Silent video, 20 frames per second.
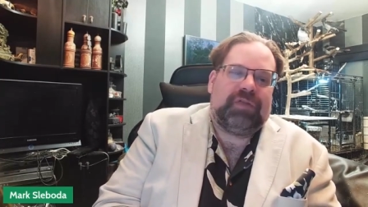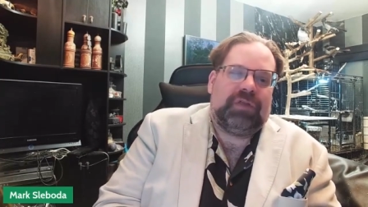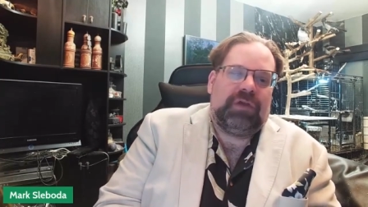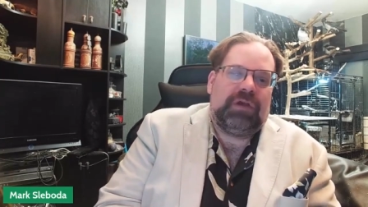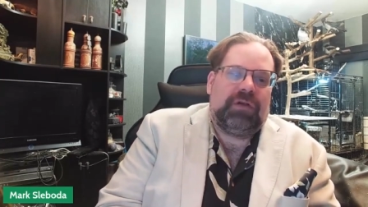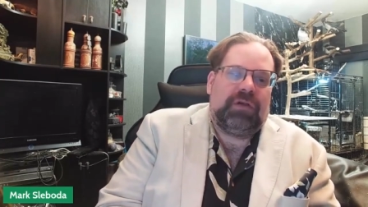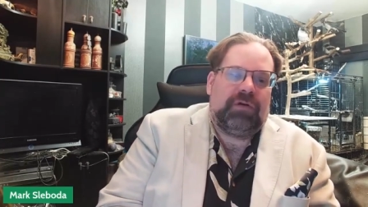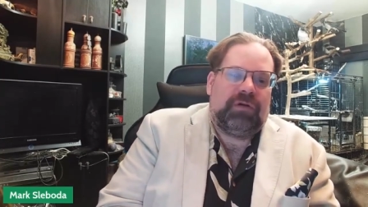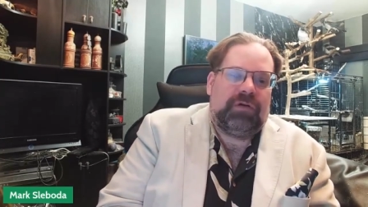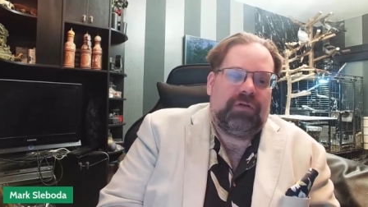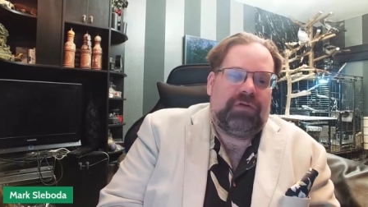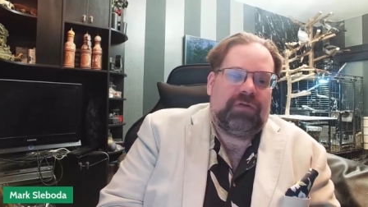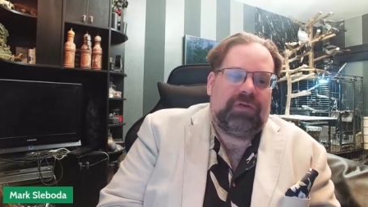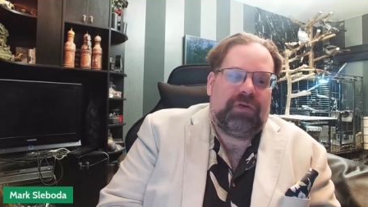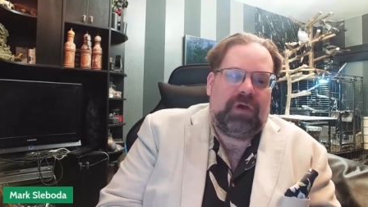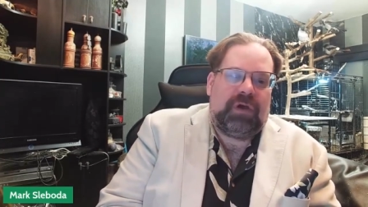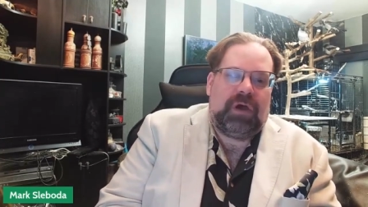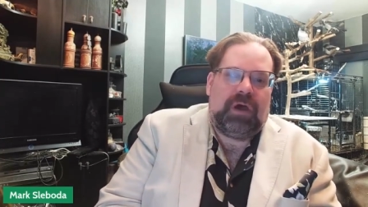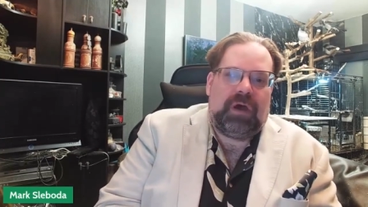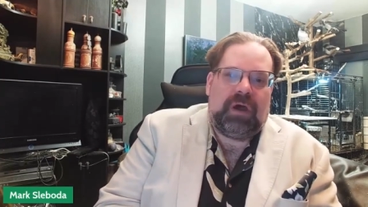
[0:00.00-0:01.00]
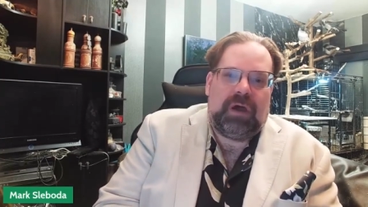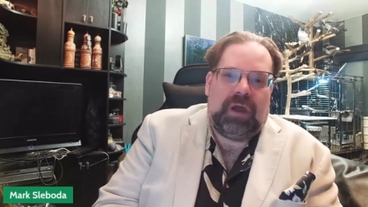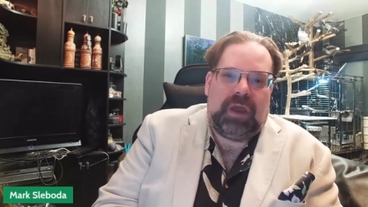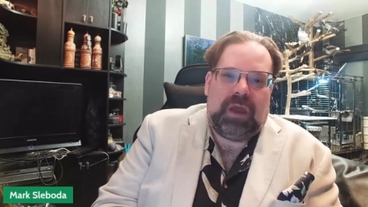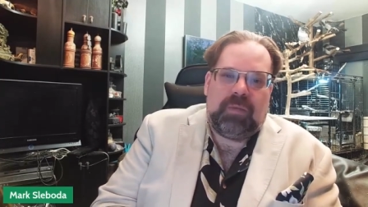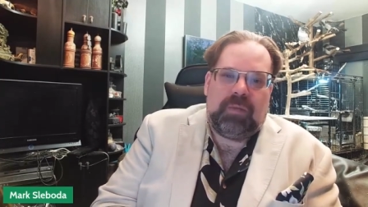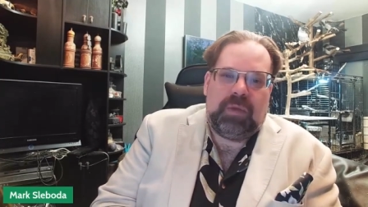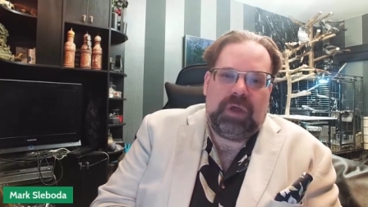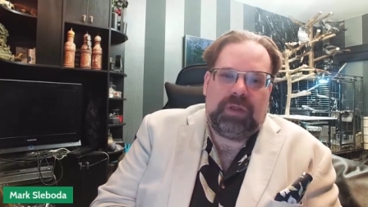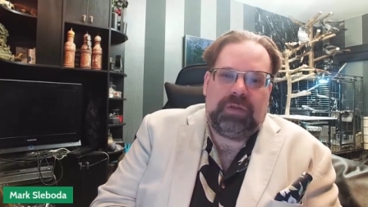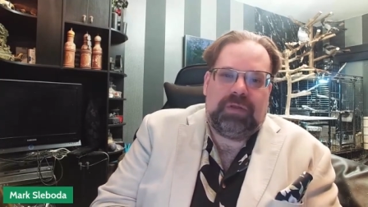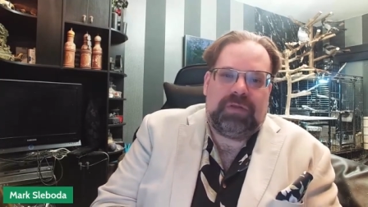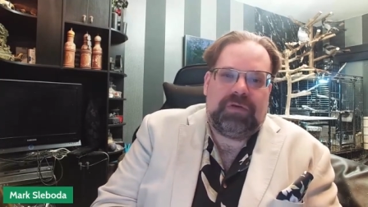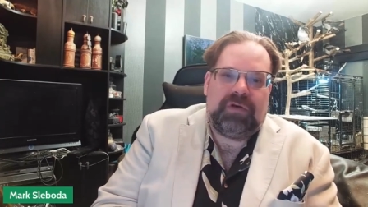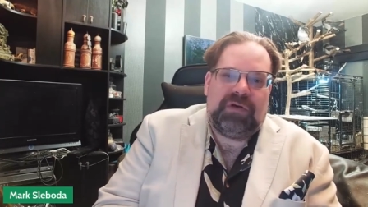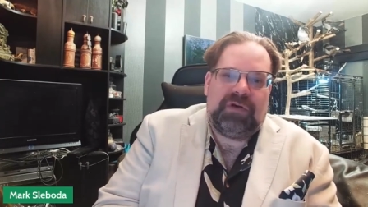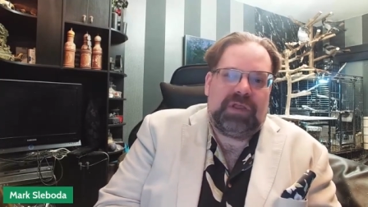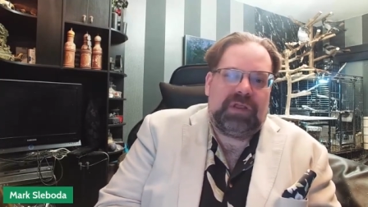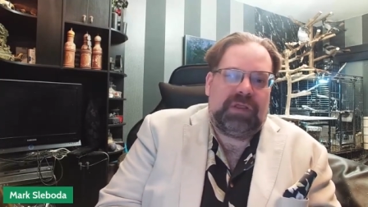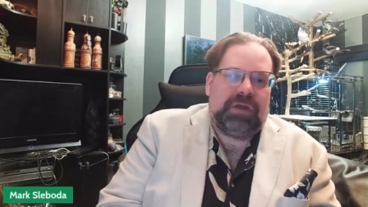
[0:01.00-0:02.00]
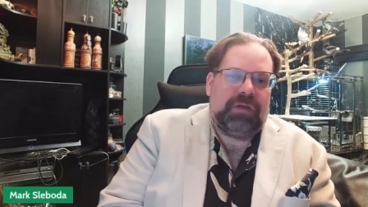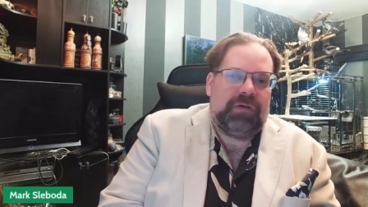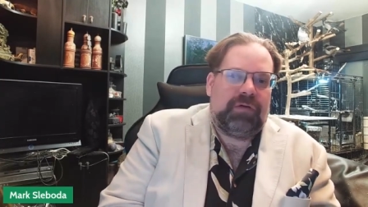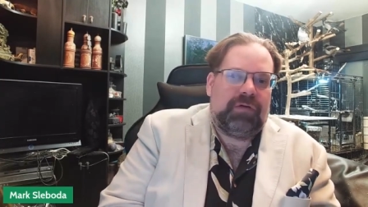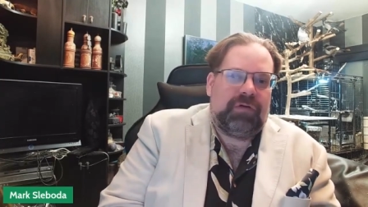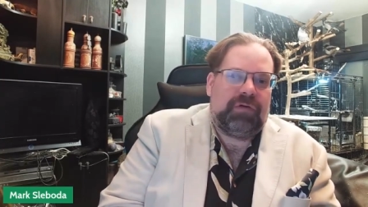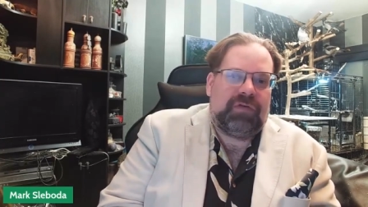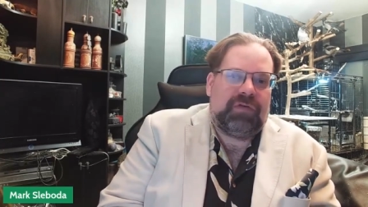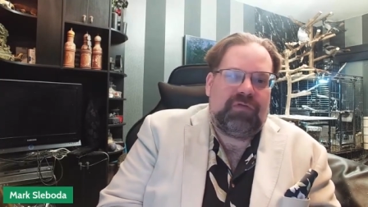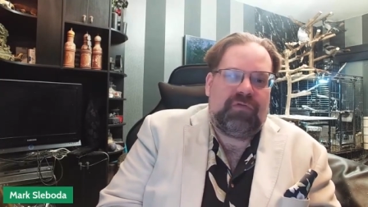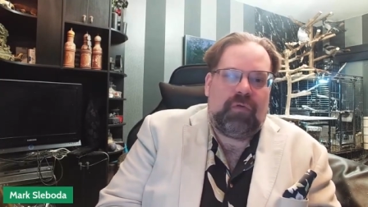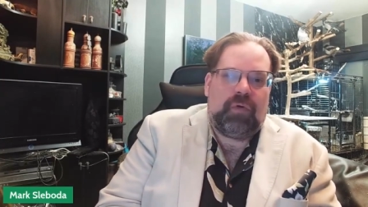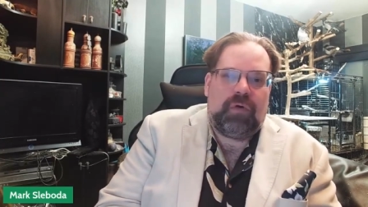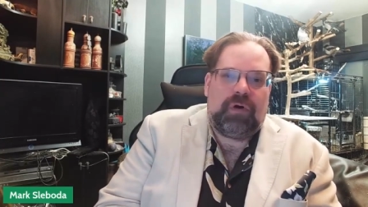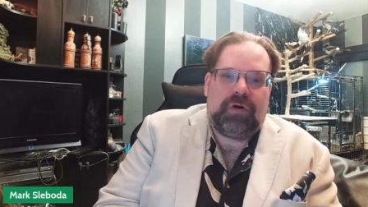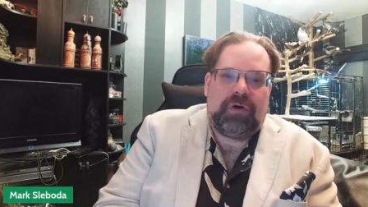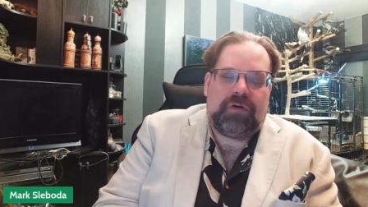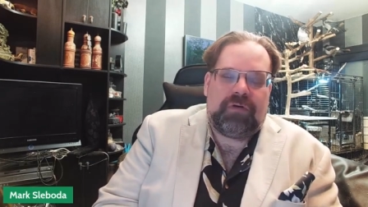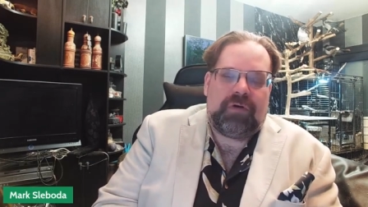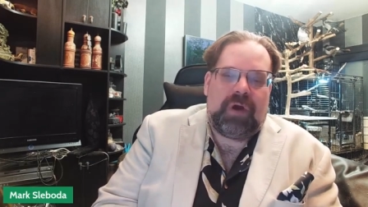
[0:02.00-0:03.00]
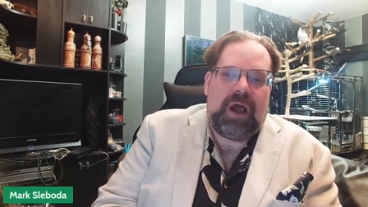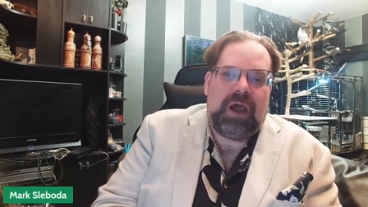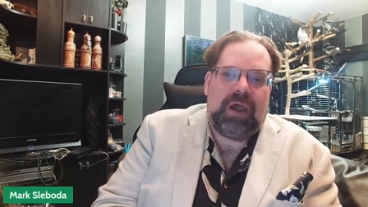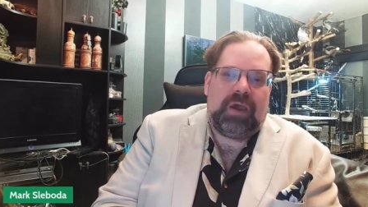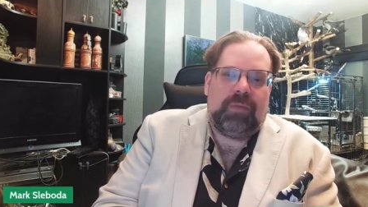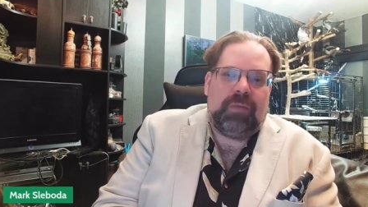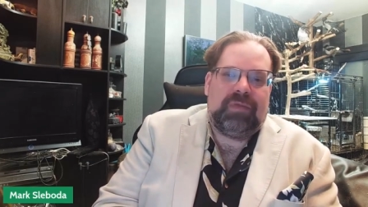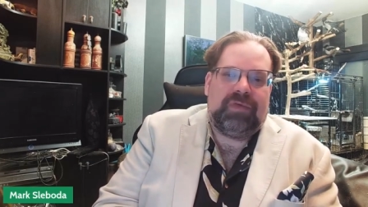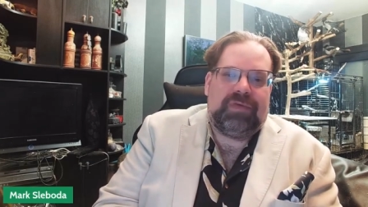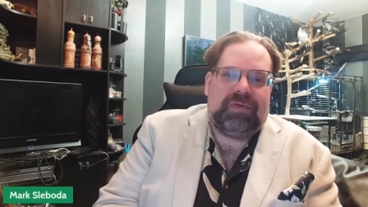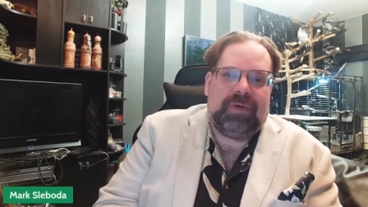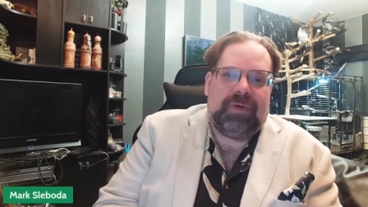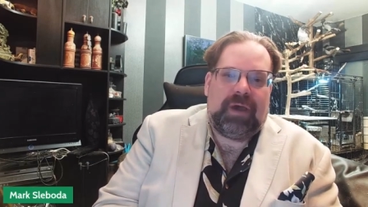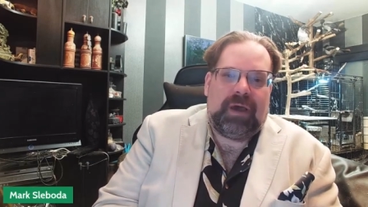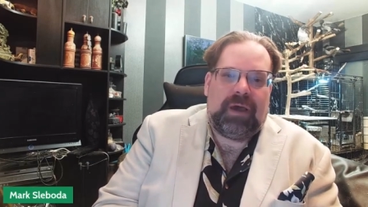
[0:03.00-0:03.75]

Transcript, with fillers: leaders and military leaders for crimes,